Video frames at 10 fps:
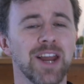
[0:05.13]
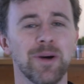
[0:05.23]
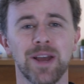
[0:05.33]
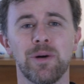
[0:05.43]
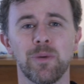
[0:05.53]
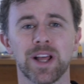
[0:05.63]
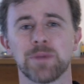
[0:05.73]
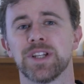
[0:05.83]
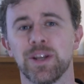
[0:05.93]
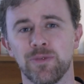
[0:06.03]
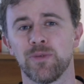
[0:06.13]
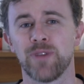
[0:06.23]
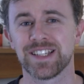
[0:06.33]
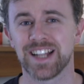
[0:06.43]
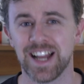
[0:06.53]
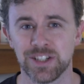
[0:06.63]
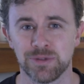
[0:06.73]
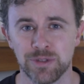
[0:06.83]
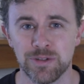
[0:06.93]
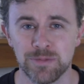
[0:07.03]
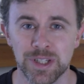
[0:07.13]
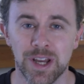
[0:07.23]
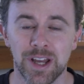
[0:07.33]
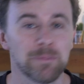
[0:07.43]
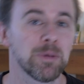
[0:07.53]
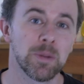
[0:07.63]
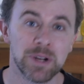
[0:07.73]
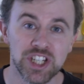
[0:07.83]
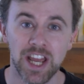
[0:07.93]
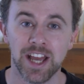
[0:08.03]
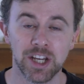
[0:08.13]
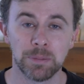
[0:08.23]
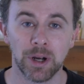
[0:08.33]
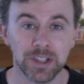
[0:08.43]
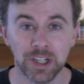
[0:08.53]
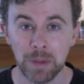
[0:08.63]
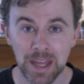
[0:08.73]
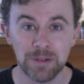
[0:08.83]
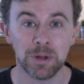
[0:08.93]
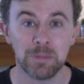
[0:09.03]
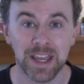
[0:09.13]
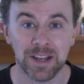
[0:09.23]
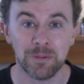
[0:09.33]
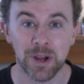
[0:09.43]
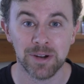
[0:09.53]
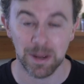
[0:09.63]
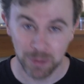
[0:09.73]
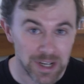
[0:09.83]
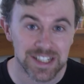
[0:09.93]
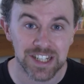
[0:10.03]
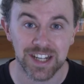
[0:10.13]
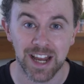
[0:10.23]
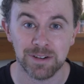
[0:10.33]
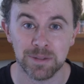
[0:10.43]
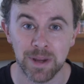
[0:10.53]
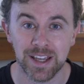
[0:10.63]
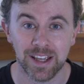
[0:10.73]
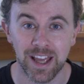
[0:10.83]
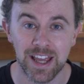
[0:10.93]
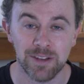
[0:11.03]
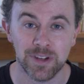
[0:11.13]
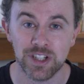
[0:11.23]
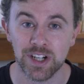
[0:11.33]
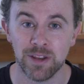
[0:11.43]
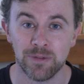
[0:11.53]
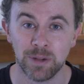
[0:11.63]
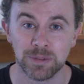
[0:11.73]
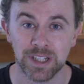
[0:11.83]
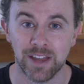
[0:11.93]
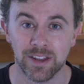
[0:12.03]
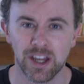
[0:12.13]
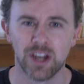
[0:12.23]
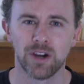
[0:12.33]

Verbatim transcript: Hello, hello, and welcome to LitFilmFest Classrooms. Pull up a chair. Come on, come in. I'm going to teach you how to make a feature-length film together.